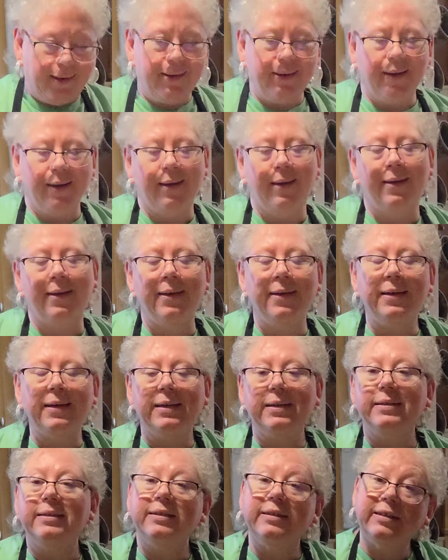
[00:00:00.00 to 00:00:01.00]
And
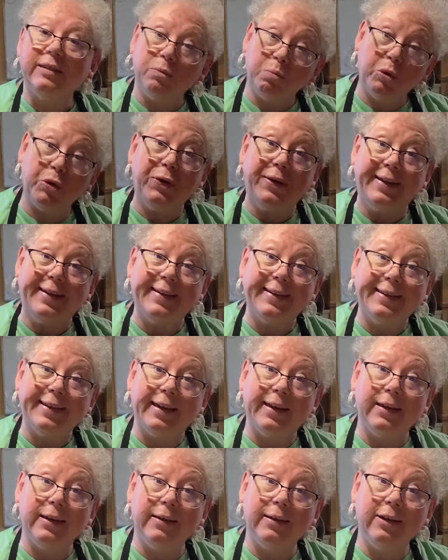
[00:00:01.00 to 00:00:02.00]
it's spring,
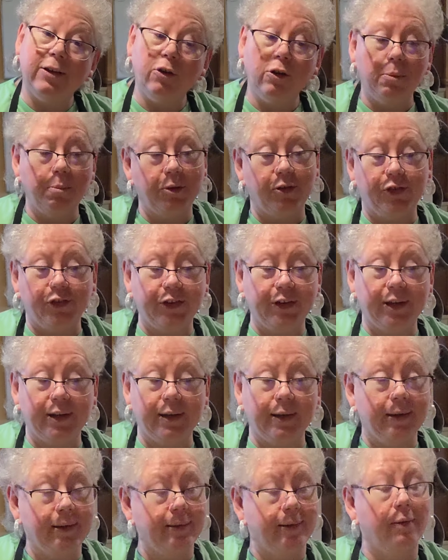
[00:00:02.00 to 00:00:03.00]
and here in
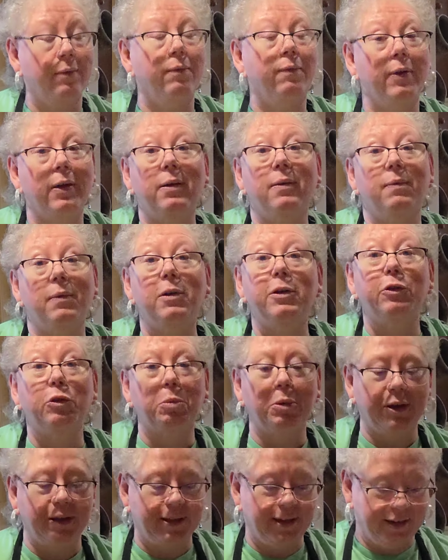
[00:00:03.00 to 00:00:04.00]
Michigan it hasn't felt very
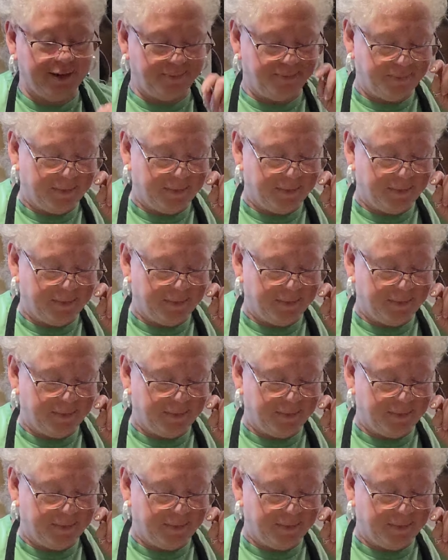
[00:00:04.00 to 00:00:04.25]
spring-like.